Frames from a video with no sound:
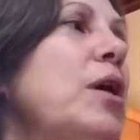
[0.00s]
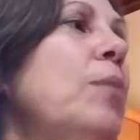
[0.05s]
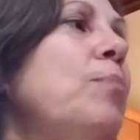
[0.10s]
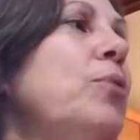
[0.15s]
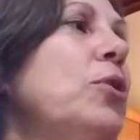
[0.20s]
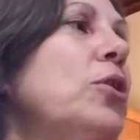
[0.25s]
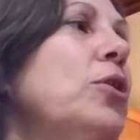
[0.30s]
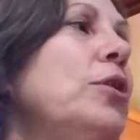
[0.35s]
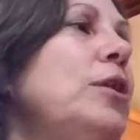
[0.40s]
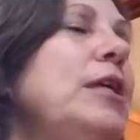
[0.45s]

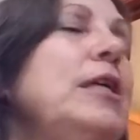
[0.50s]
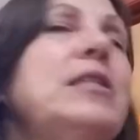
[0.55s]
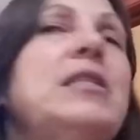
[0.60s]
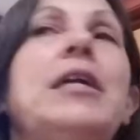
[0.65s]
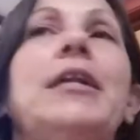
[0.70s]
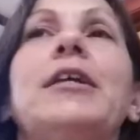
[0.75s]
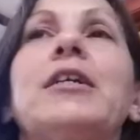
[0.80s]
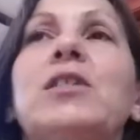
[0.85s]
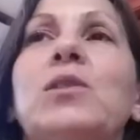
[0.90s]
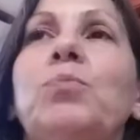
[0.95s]
abilities,
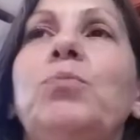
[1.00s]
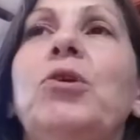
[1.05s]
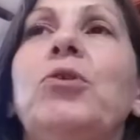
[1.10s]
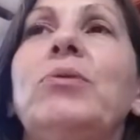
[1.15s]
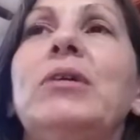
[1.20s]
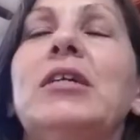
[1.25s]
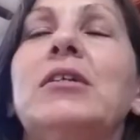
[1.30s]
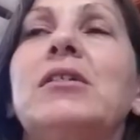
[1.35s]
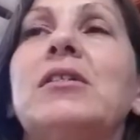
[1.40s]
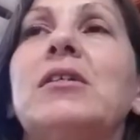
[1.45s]
and
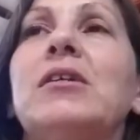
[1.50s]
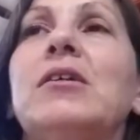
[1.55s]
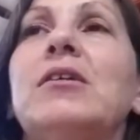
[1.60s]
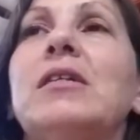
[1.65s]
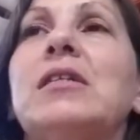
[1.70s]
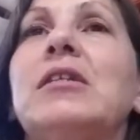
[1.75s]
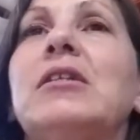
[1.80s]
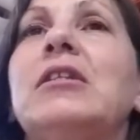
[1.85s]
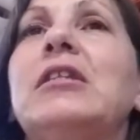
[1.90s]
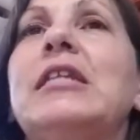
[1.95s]
experiences
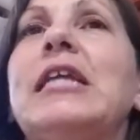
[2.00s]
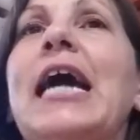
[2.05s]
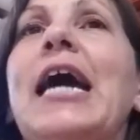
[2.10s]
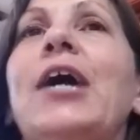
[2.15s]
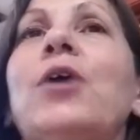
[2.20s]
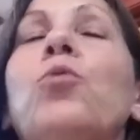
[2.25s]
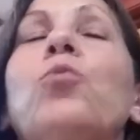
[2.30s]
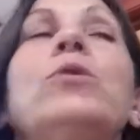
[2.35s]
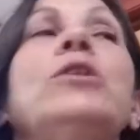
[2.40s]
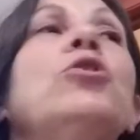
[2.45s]

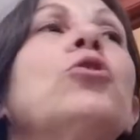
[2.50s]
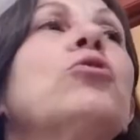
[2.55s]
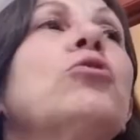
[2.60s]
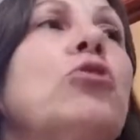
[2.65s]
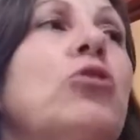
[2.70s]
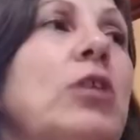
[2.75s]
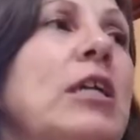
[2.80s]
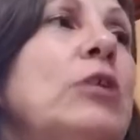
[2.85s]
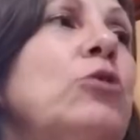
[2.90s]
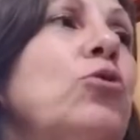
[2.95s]
that we don't
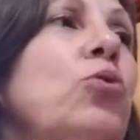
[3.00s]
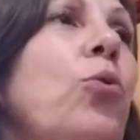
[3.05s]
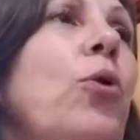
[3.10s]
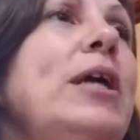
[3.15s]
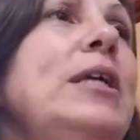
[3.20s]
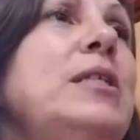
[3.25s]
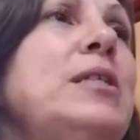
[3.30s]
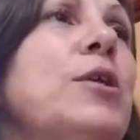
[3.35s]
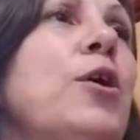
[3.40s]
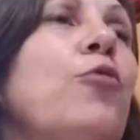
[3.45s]
think
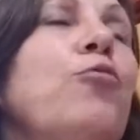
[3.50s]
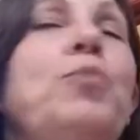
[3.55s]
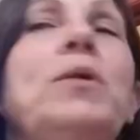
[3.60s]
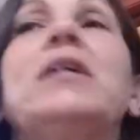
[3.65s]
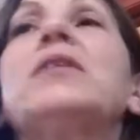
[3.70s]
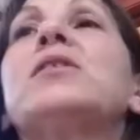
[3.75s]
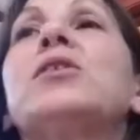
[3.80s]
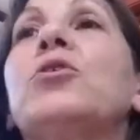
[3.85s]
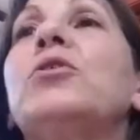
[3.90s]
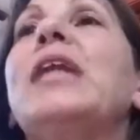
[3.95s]
twice of
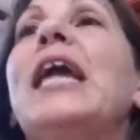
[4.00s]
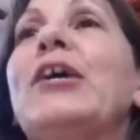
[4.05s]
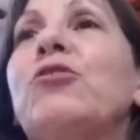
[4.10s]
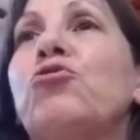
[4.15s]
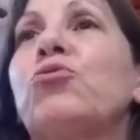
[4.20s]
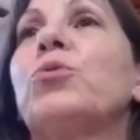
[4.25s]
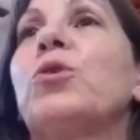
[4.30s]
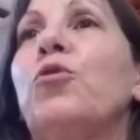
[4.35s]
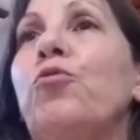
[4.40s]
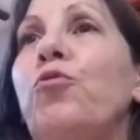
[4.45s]
because they're
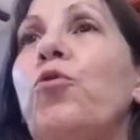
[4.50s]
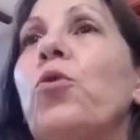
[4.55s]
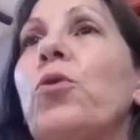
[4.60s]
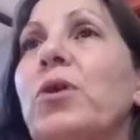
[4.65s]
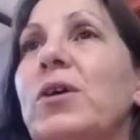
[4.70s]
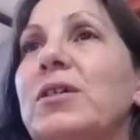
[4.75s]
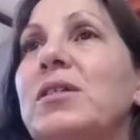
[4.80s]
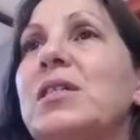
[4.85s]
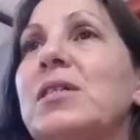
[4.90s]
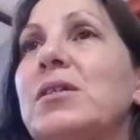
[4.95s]
natural for
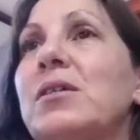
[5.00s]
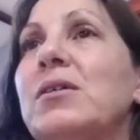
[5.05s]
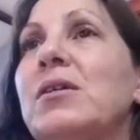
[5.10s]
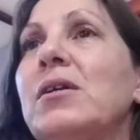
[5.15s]
us.